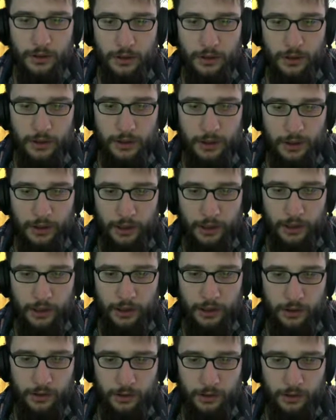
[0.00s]

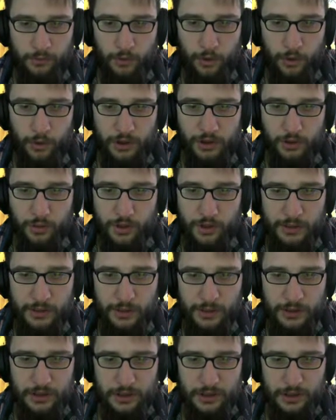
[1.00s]
I'm going to wear it
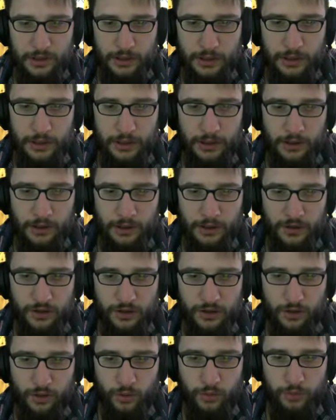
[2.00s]
and I
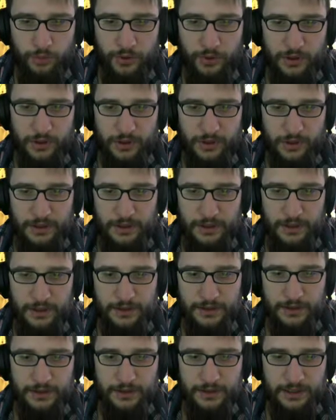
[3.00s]
hope
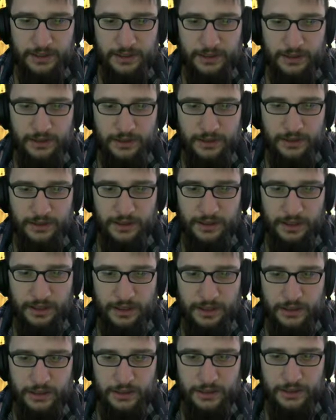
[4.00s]
that the
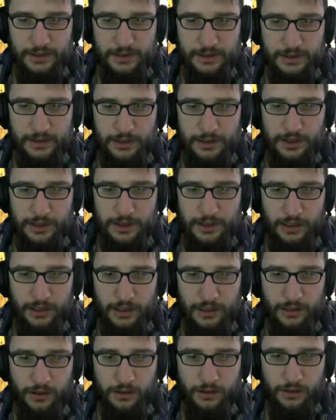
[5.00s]
guards
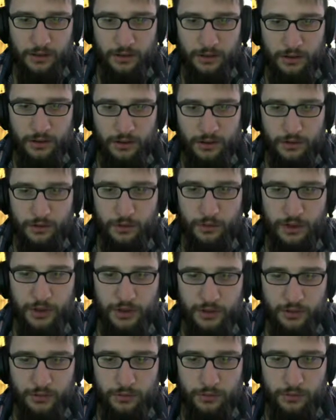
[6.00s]
are not going
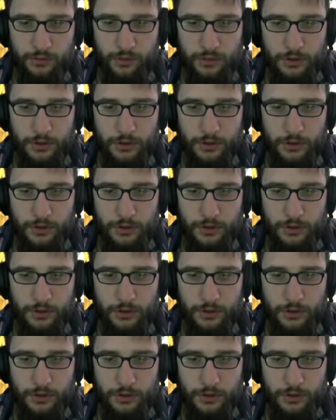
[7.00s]
to